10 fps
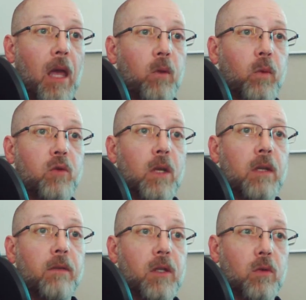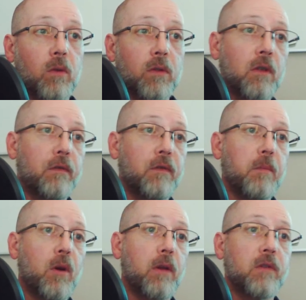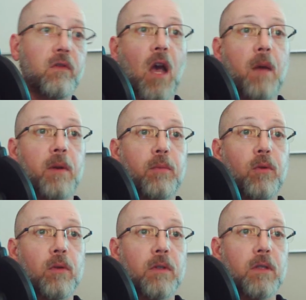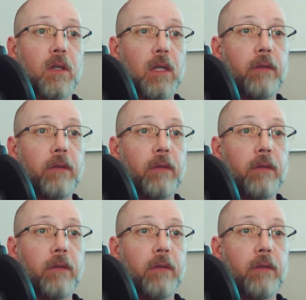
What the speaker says: and which individuals, from motives of common prudence,